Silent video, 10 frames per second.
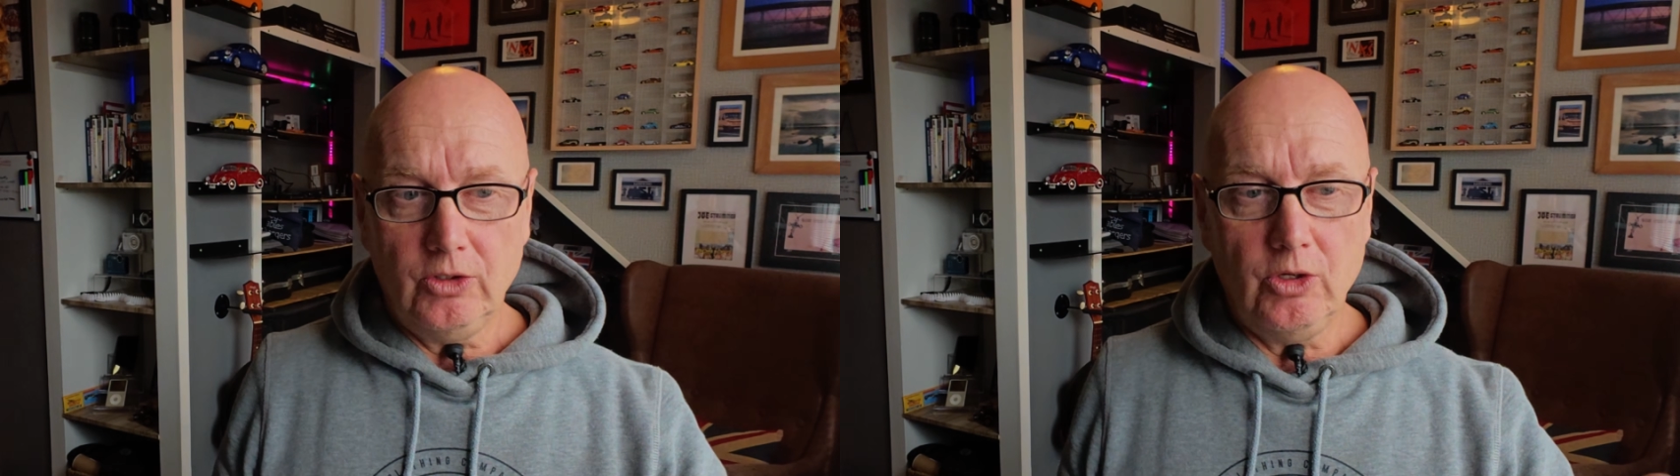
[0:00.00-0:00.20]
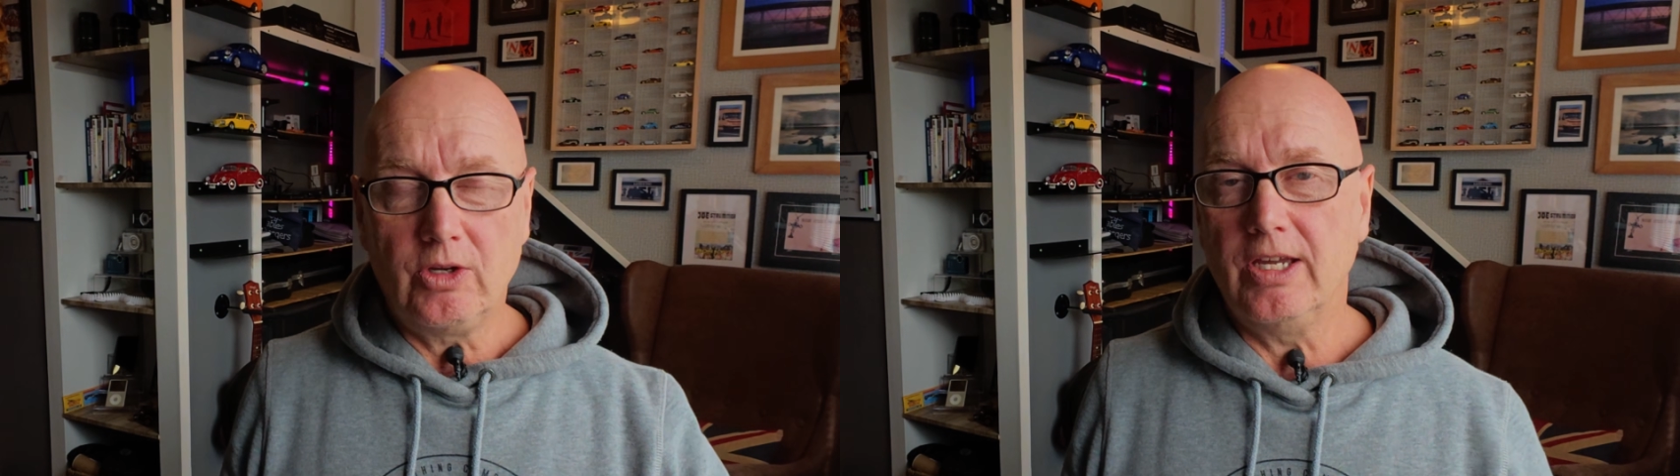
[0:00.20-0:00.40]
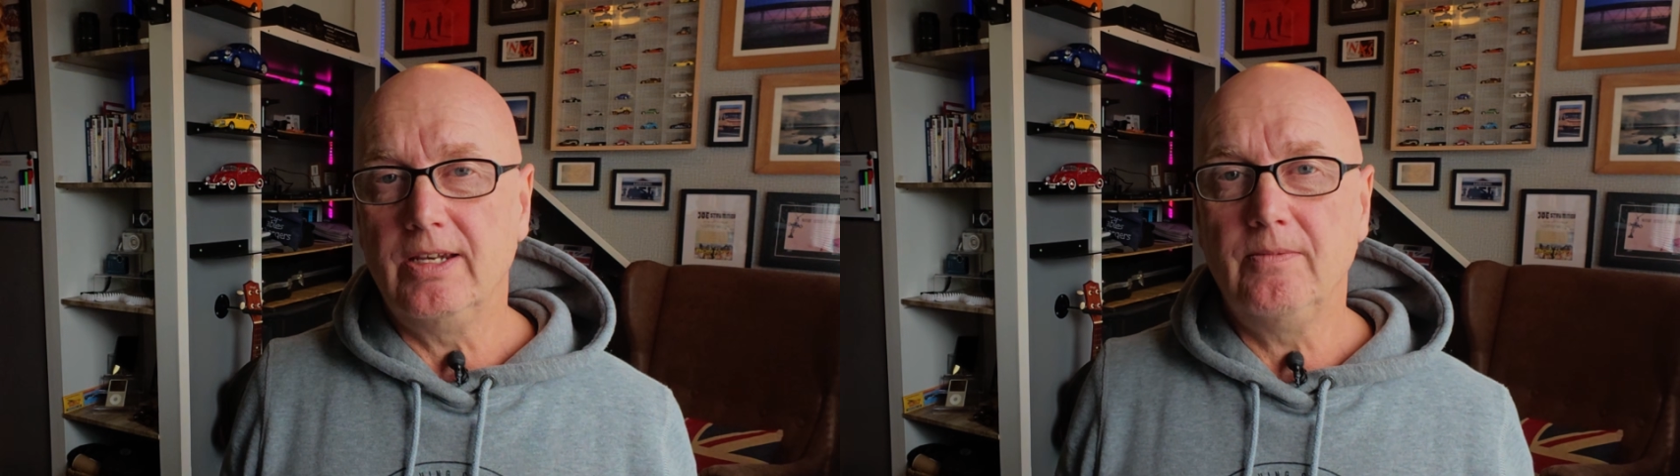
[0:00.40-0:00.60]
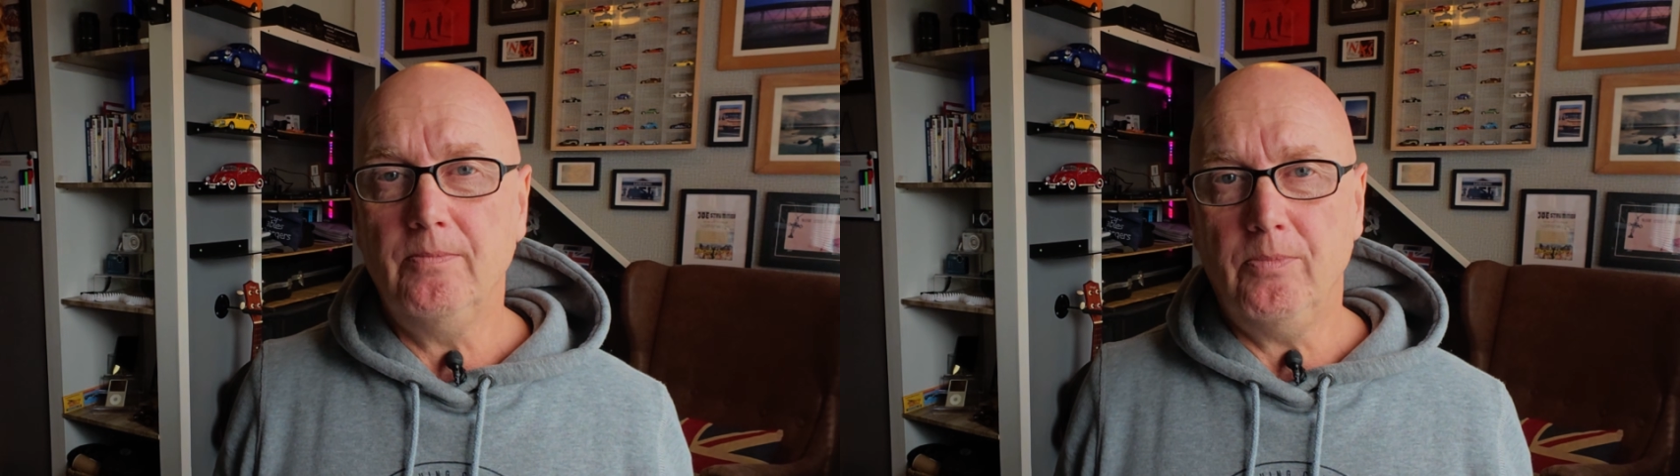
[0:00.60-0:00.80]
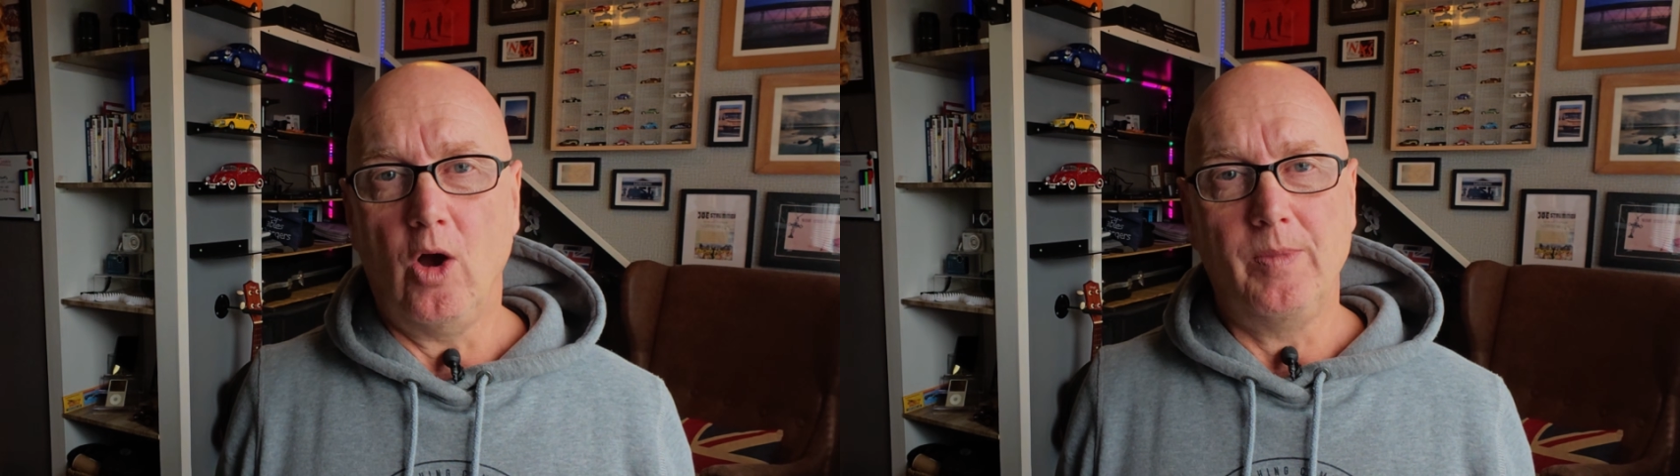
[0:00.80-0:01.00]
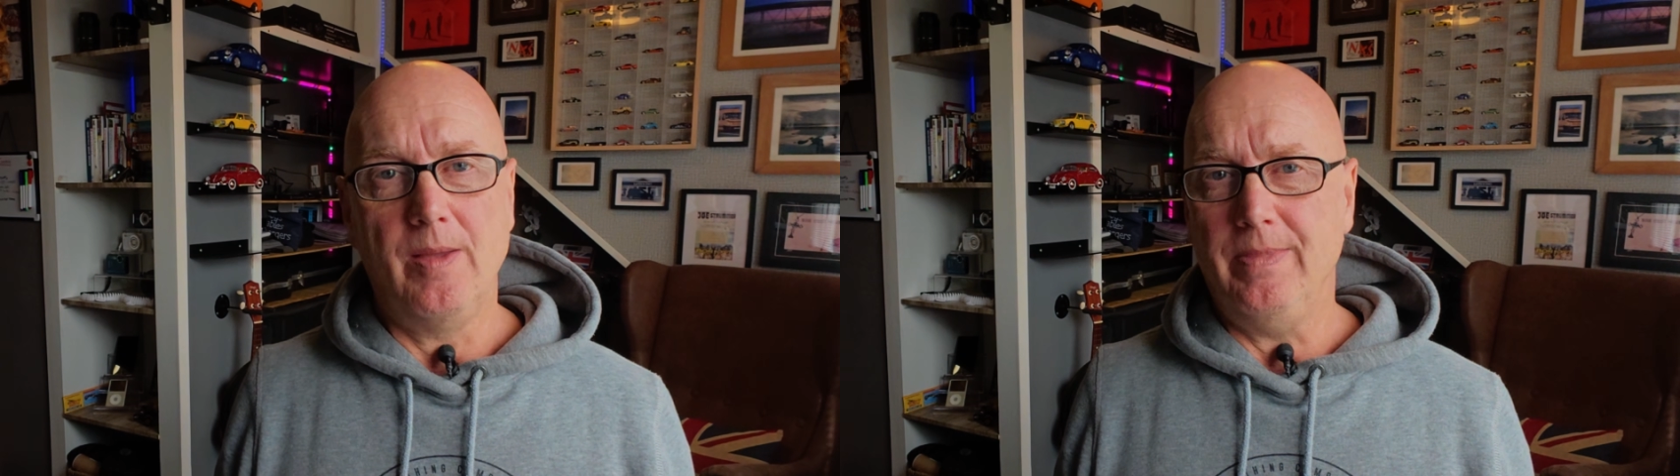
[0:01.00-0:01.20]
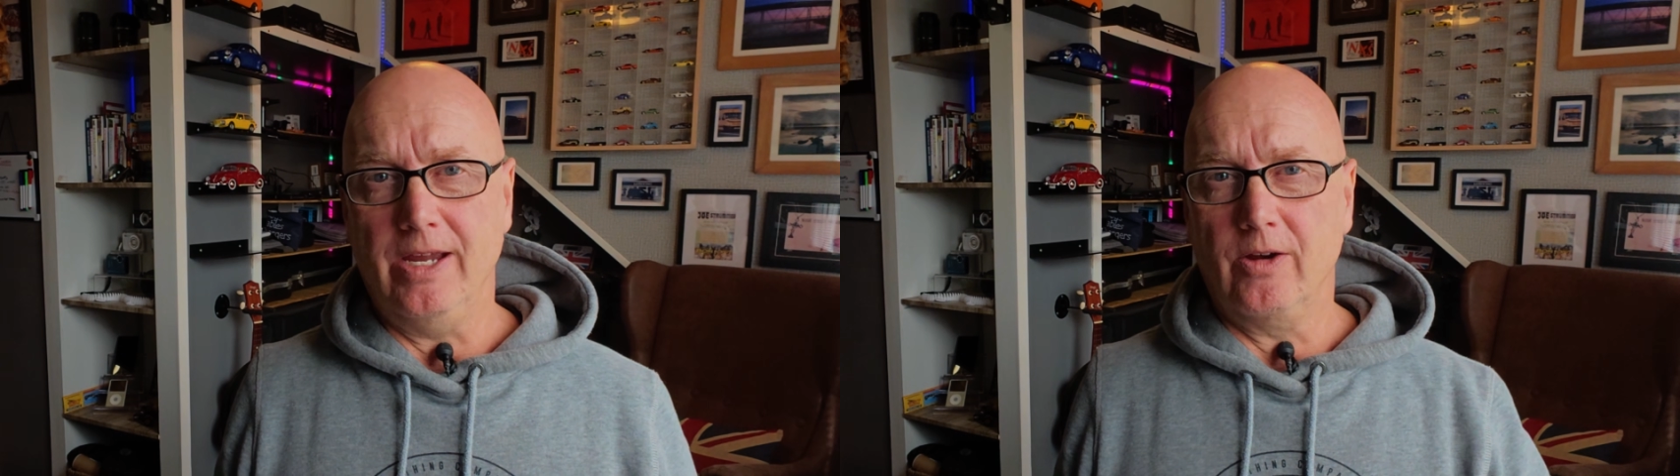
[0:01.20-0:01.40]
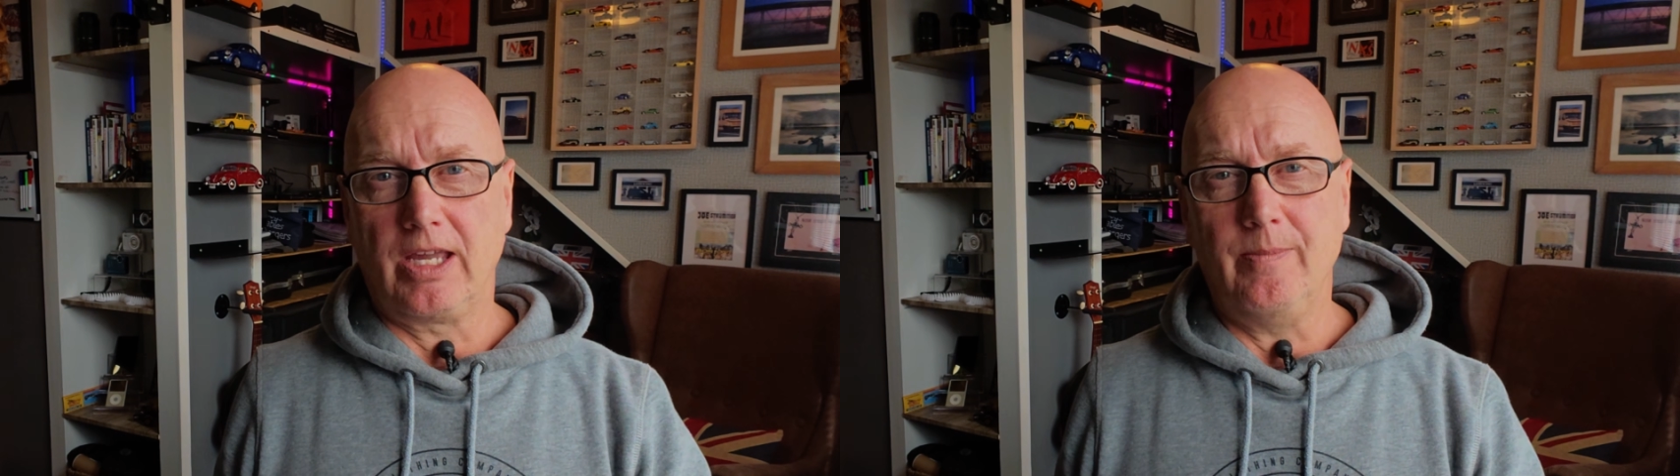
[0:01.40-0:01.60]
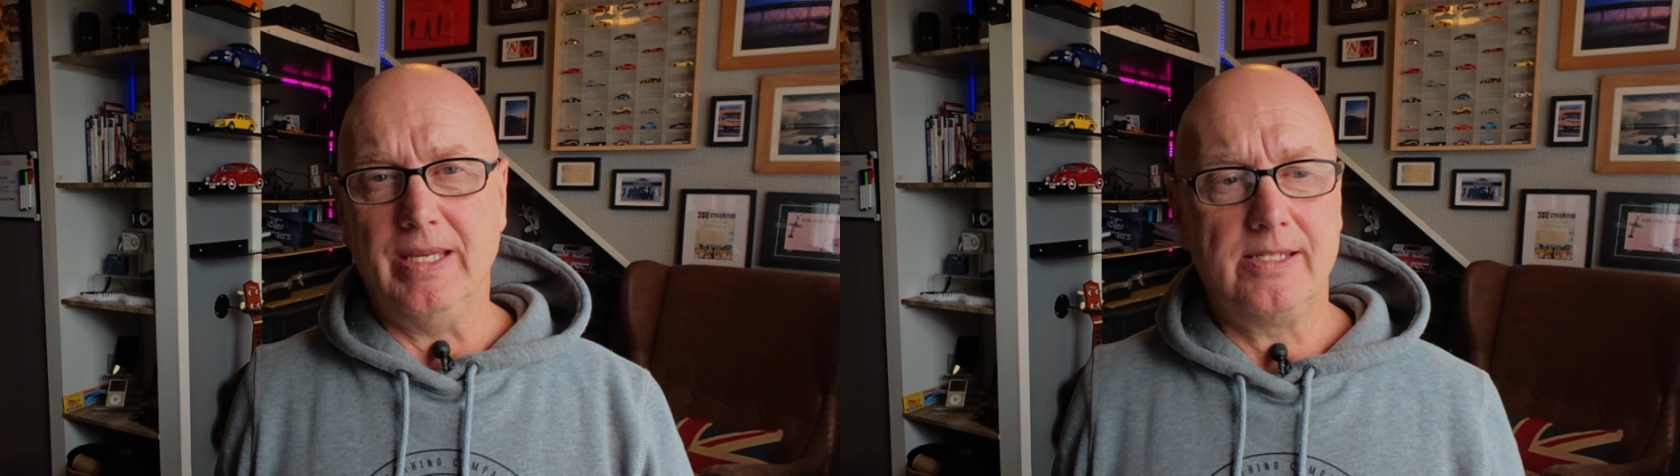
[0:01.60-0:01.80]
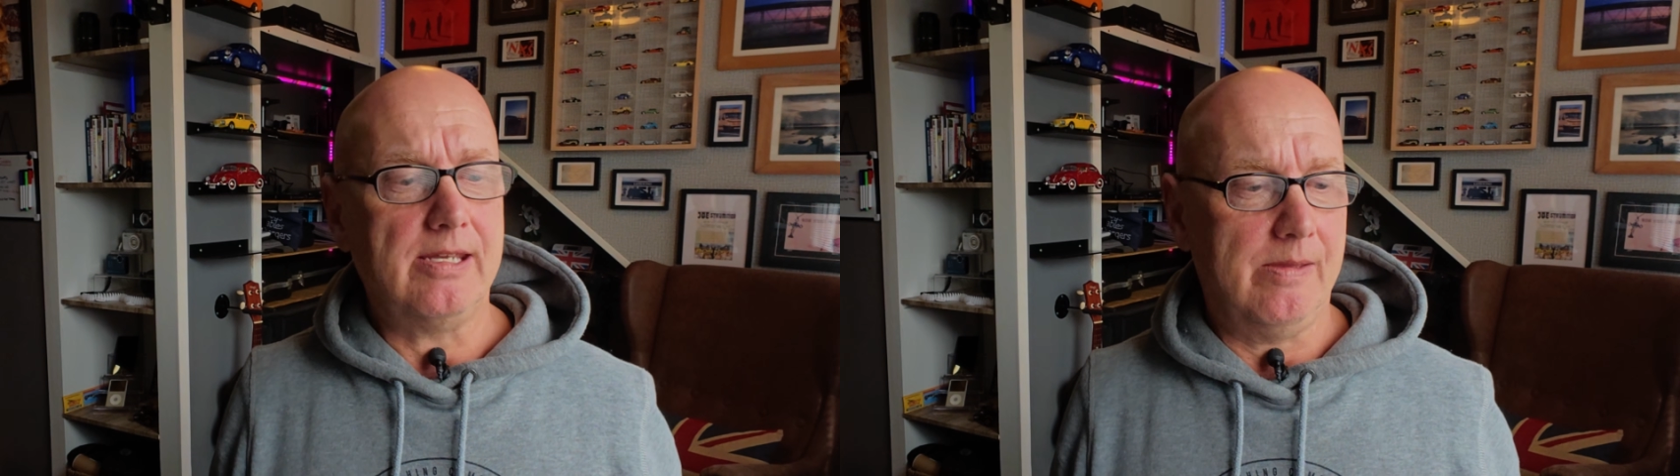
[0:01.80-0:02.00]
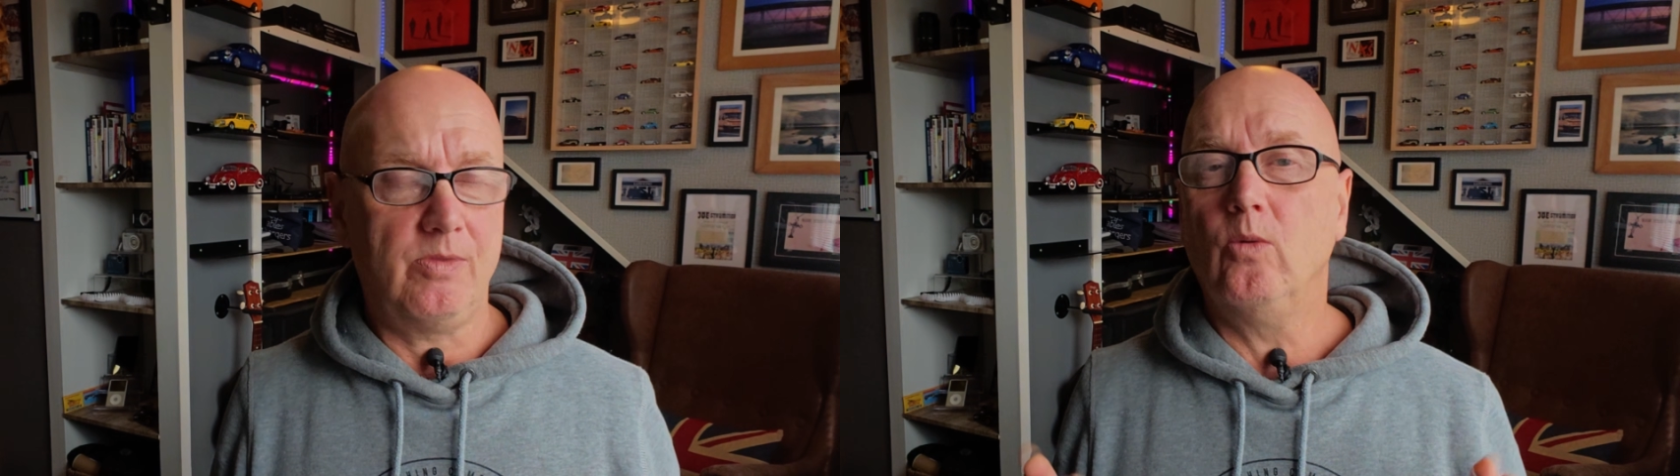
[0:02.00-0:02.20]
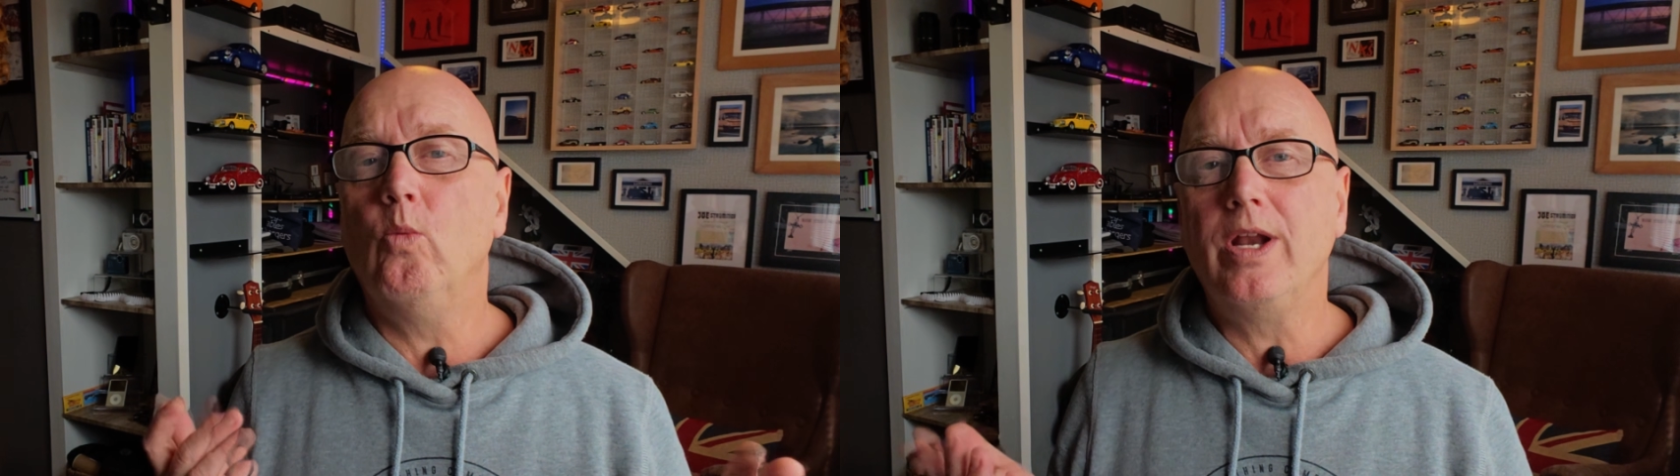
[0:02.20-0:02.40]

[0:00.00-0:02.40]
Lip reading: you can buy me a beer, give me a tip,